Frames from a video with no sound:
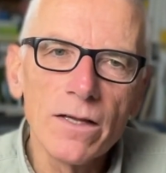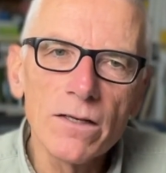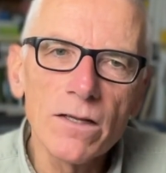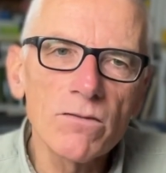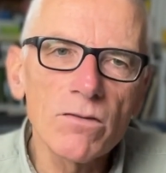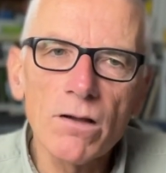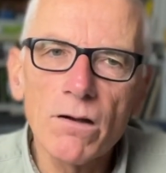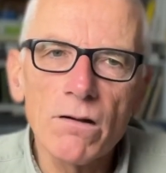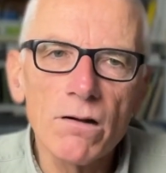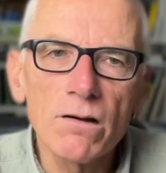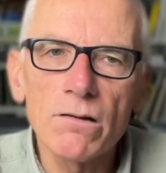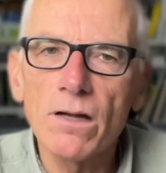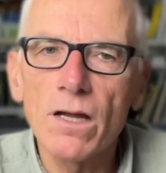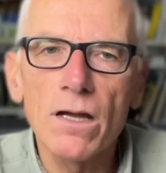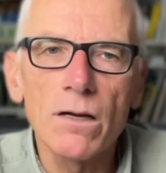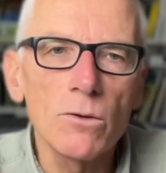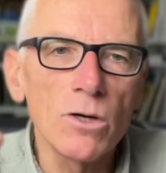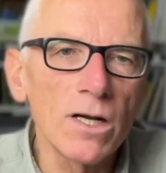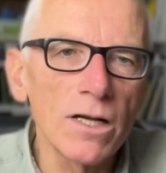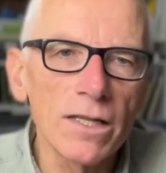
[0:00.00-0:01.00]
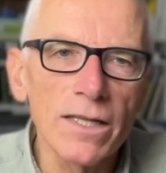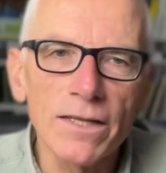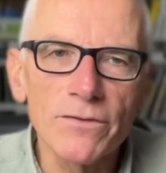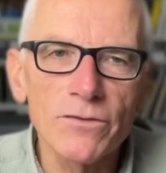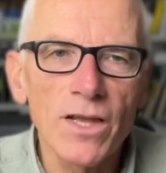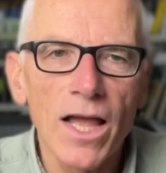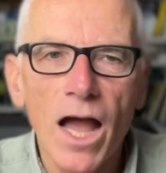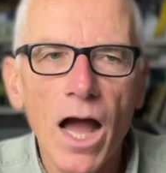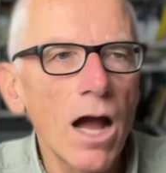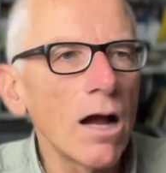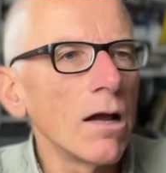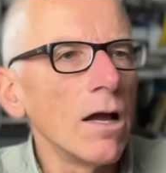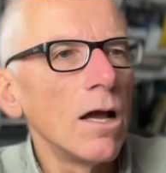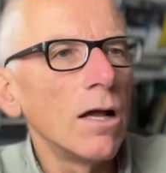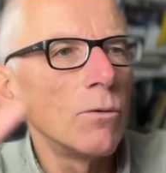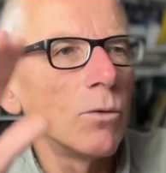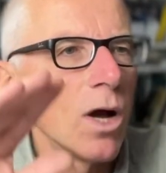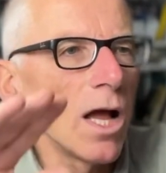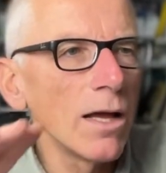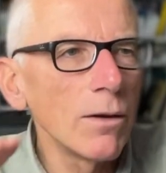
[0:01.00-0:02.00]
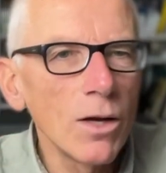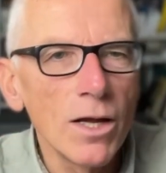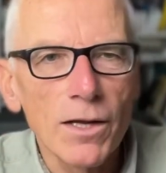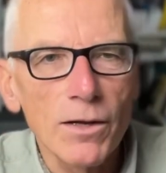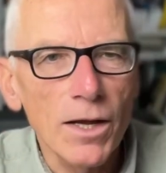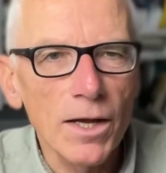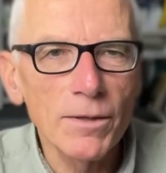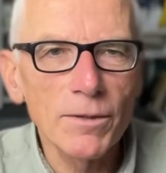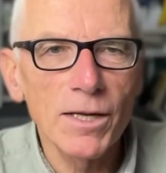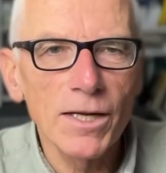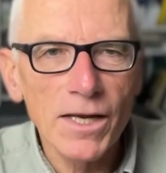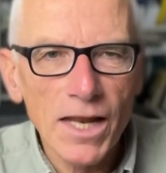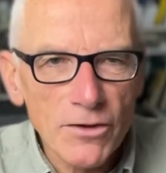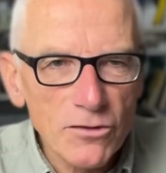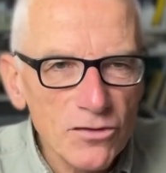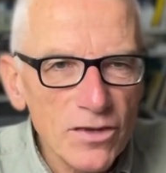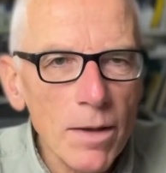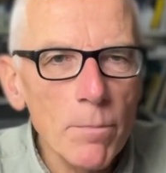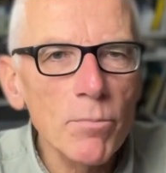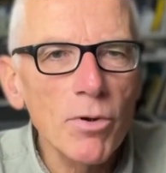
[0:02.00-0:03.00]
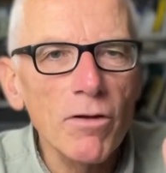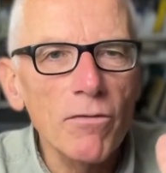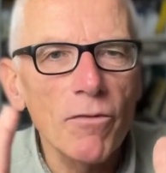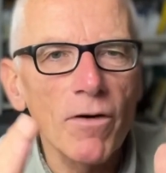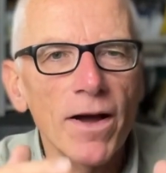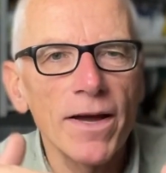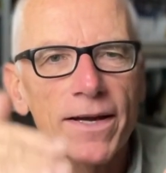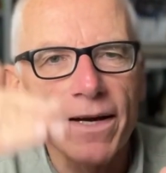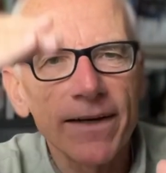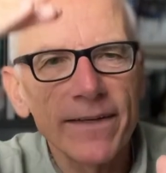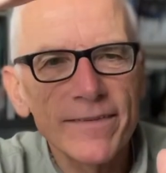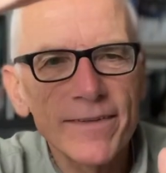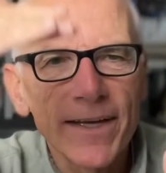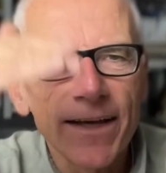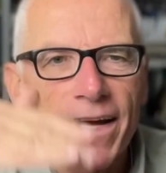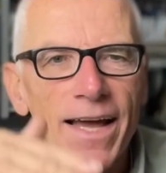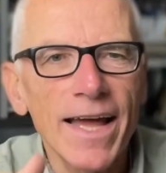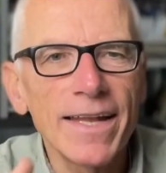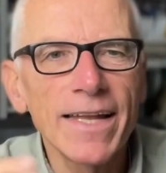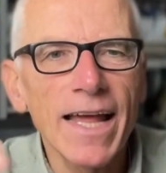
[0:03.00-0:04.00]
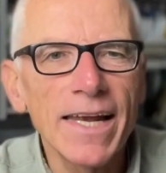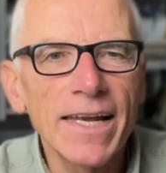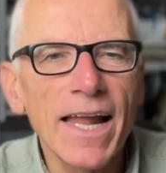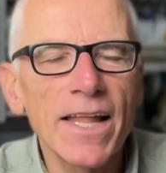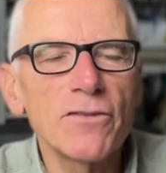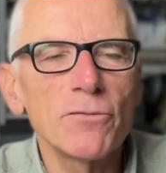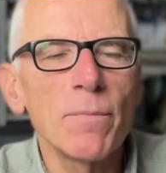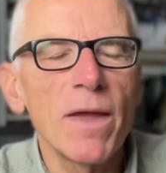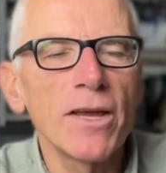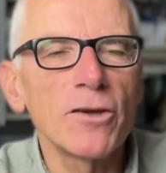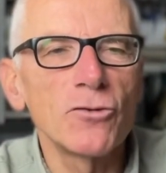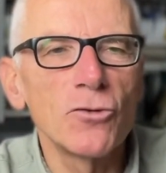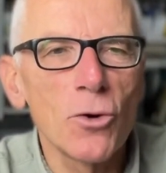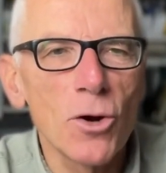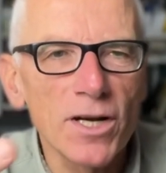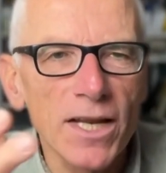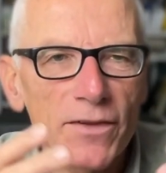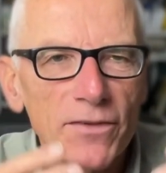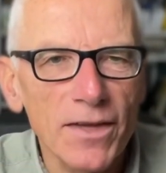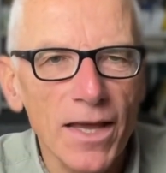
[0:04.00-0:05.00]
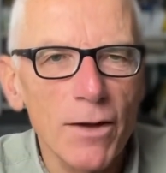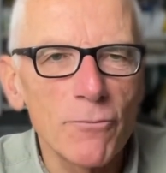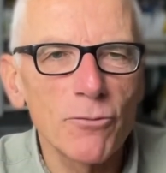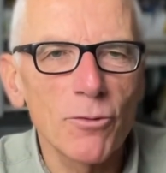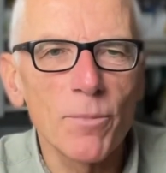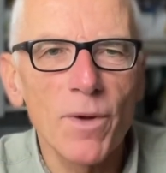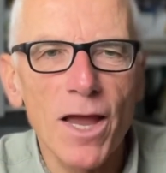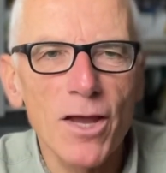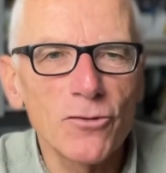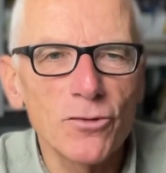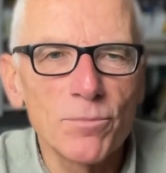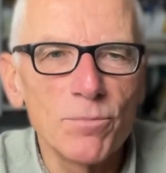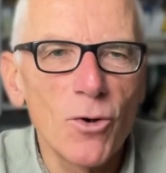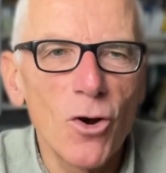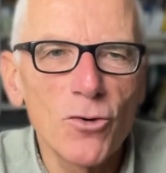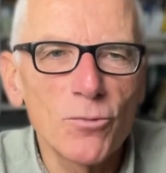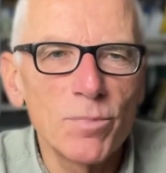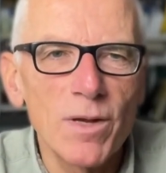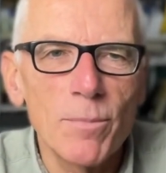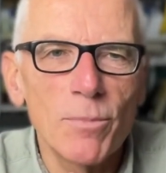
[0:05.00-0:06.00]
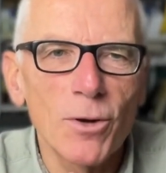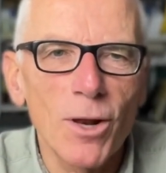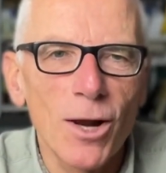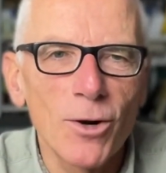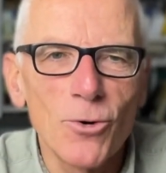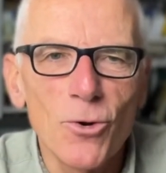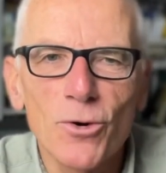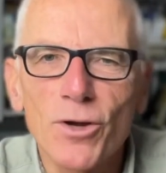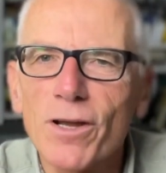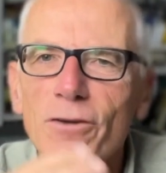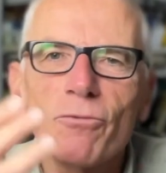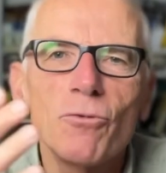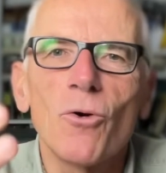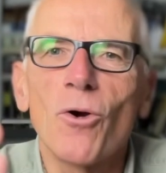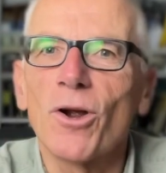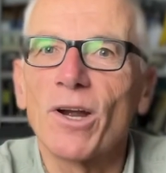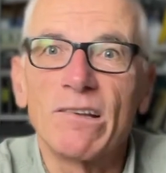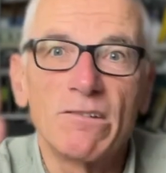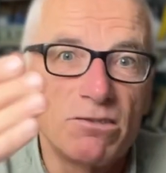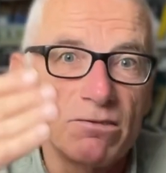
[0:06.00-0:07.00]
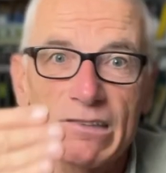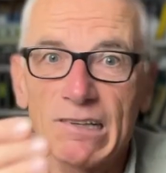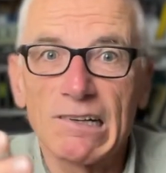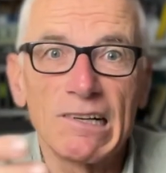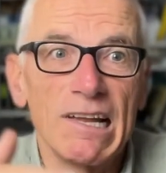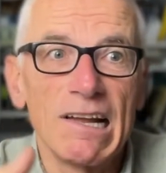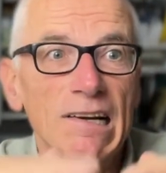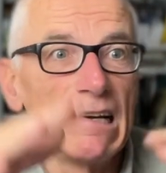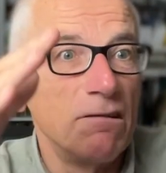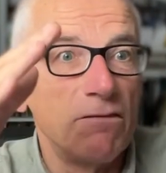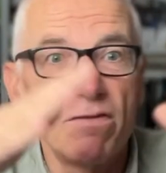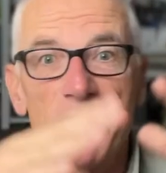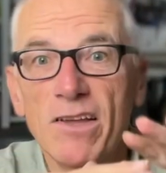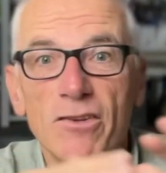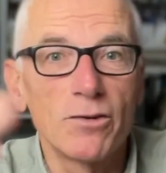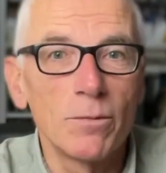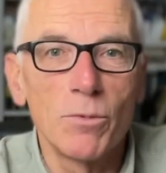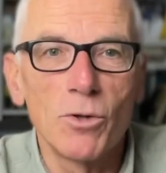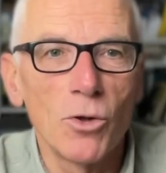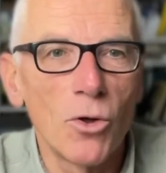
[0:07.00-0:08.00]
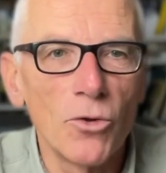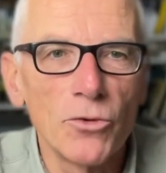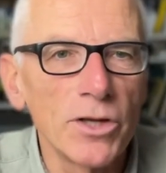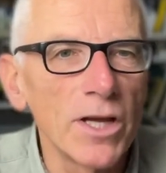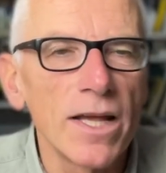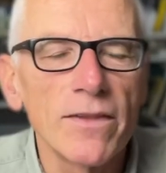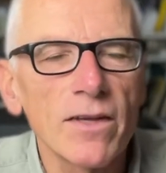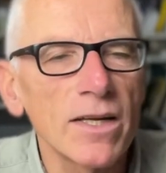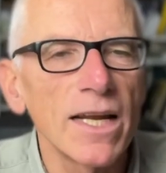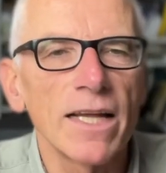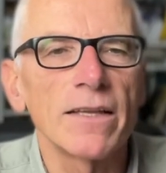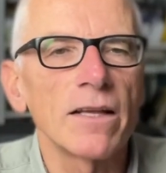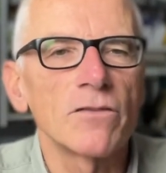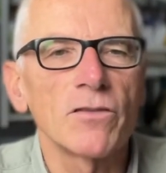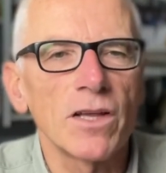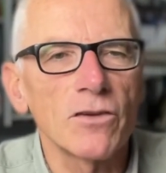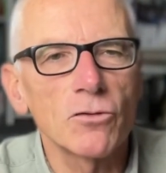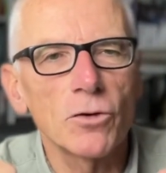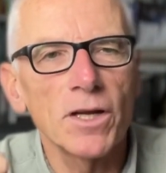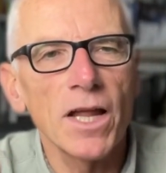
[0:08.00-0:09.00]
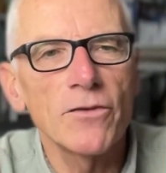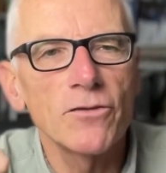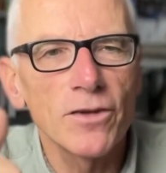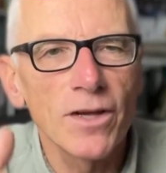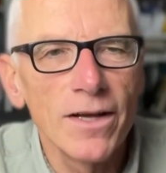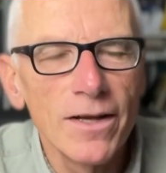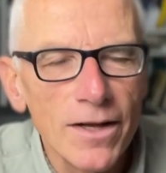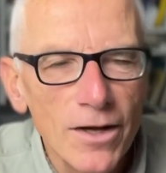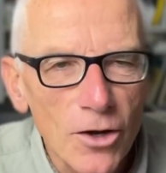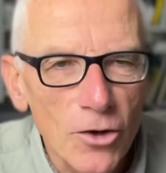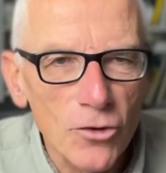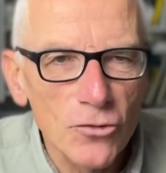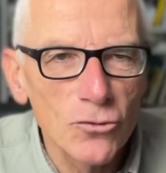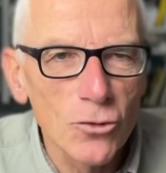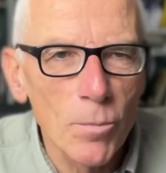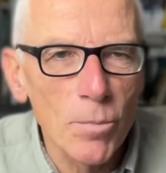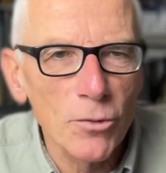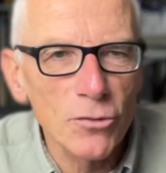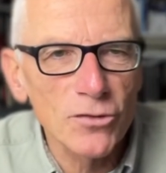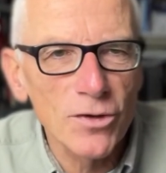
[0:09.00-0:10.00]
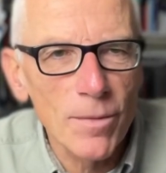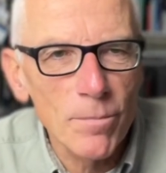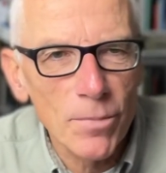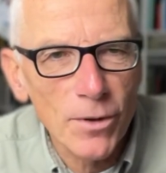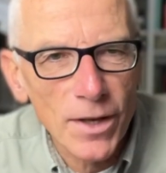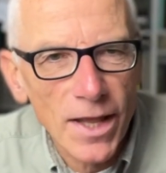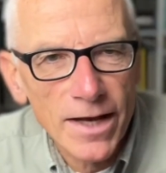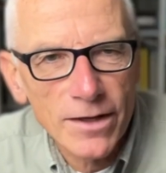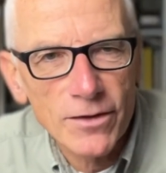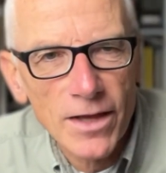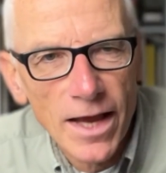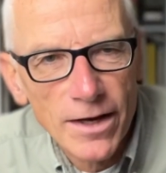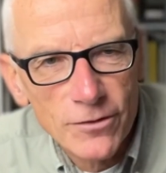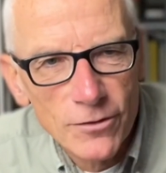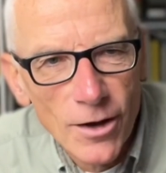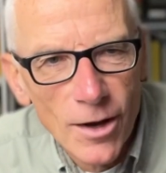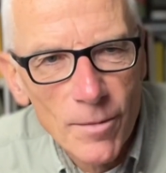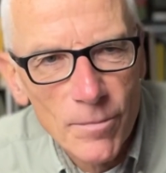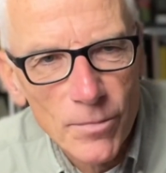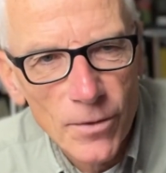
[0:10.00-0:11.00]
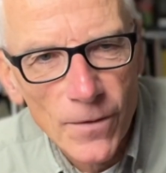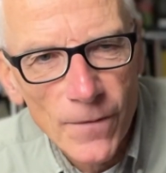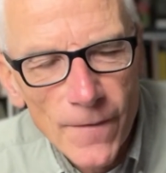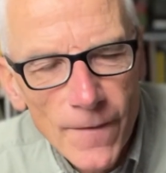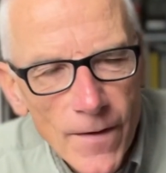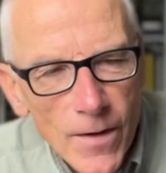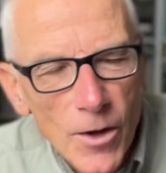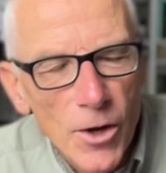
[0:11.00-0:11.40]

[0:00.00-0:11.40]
They say, oh, okay, well, let's simplify it and let's make sure that the information most people are looking for is clearly visible on the internet, etc. So that's a super simple example.